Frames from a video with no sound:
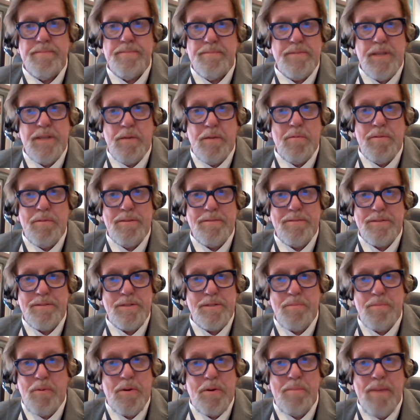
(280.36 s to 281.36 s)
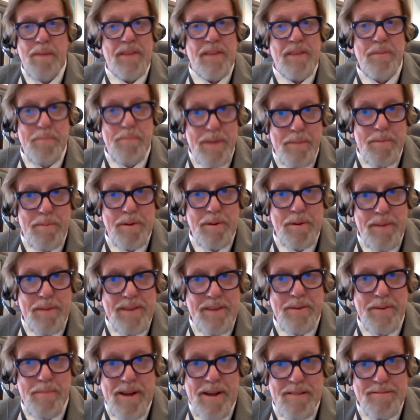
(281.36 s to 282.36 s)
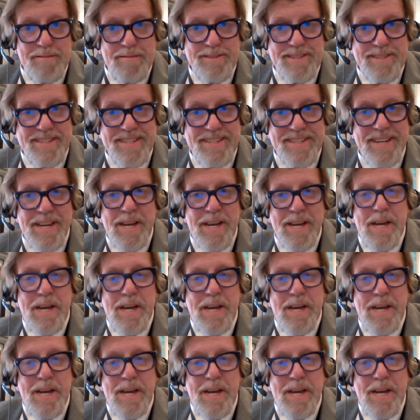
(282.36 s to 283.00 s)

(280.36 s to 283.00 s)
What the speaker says: they were supported by the people, by democracies,